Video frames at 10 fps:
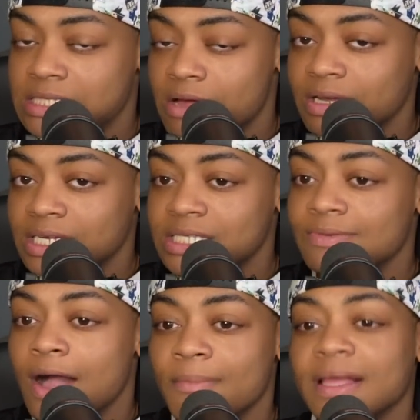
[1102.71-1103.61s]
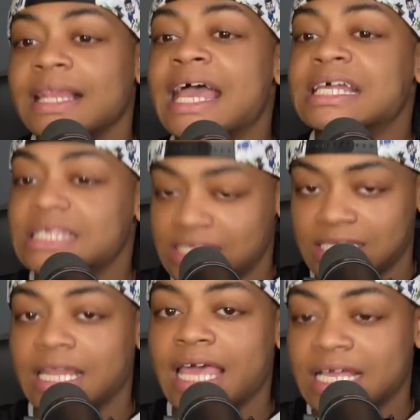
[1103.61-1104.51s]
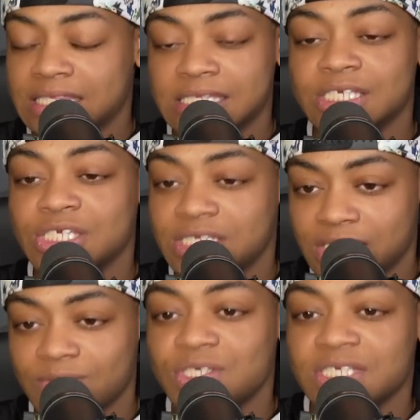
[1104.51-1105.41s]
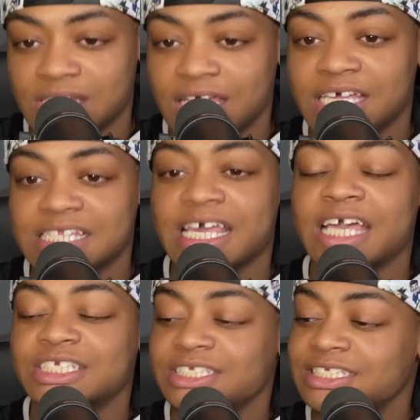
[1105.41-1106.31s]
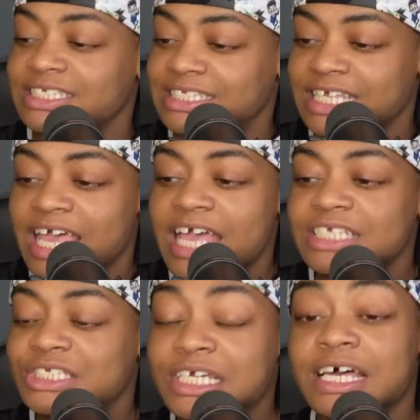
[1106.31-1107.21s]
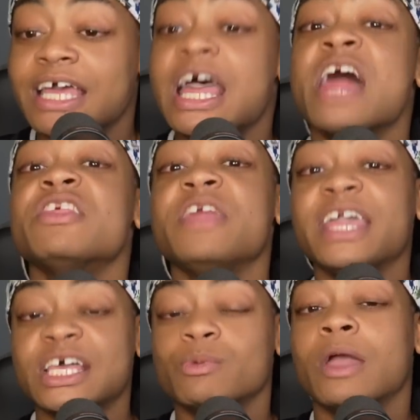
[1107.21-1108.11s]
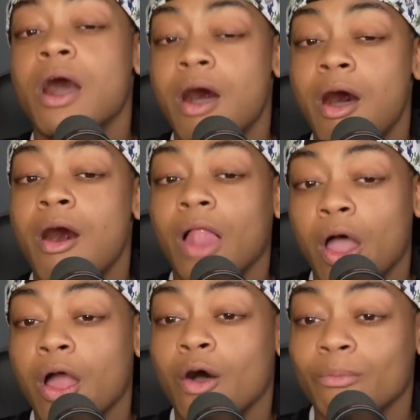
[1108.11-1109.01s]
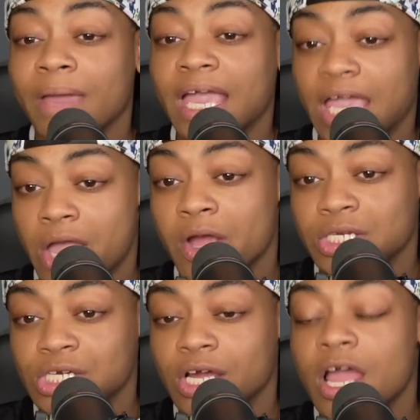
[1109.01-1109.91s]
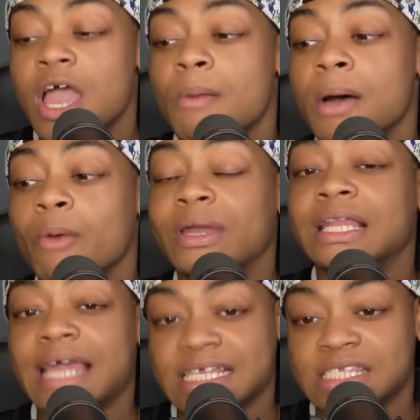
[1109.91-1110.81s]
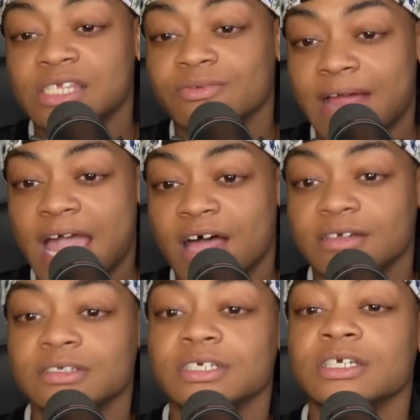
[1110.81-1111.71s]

Don't get us wrong, but Alexis is Alexis, and she does what she does, and she just she uh, the thing is, we are all our own main character, but when Alexa's around,